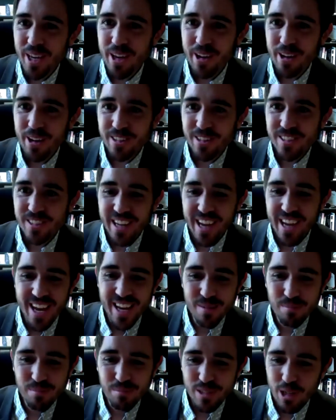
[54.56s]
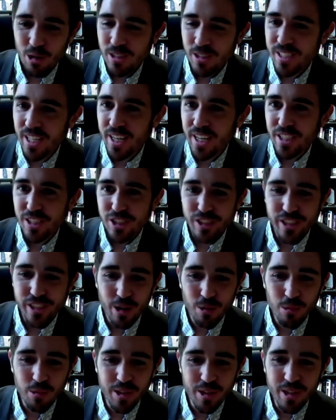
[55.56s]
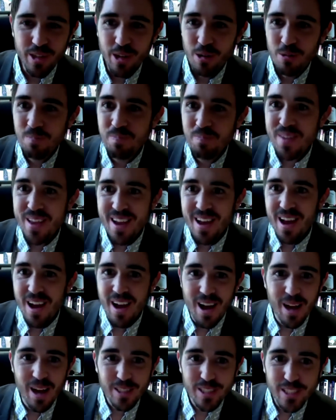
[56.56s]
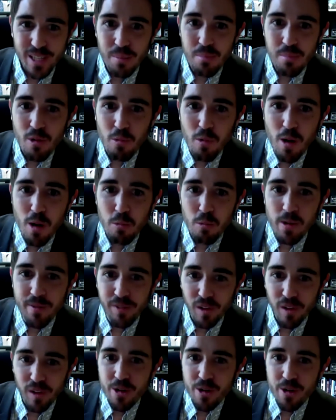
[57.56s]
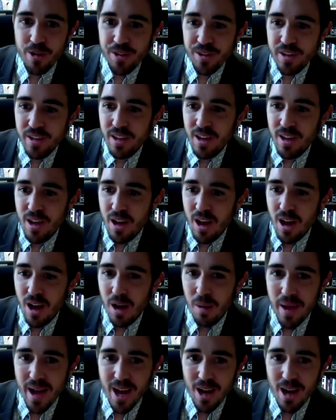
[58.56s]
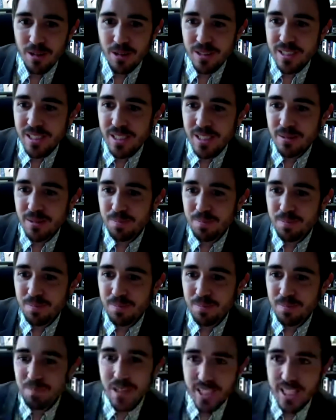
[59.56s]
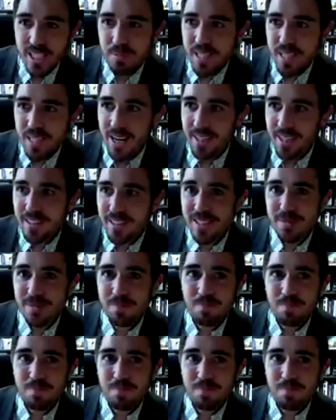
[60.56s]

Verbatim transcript: here today. I'm so excited to share with you uh, some of what we've learned about sleep science.